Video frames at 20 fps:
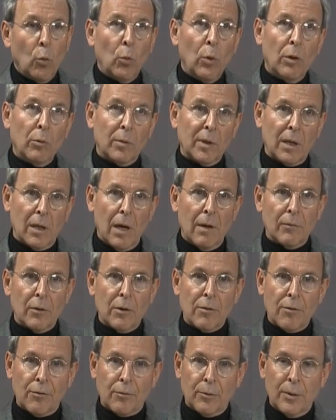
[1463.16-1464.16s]
we
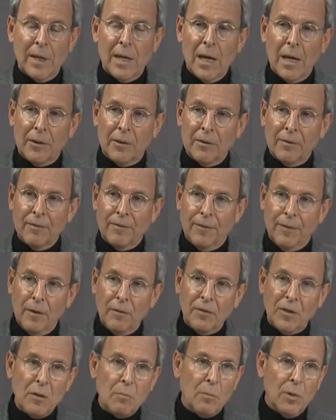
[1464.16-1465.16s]
recover
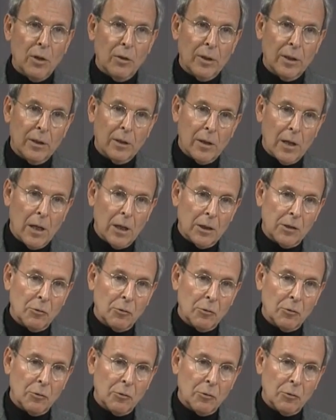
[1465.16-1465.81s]
$350 billion,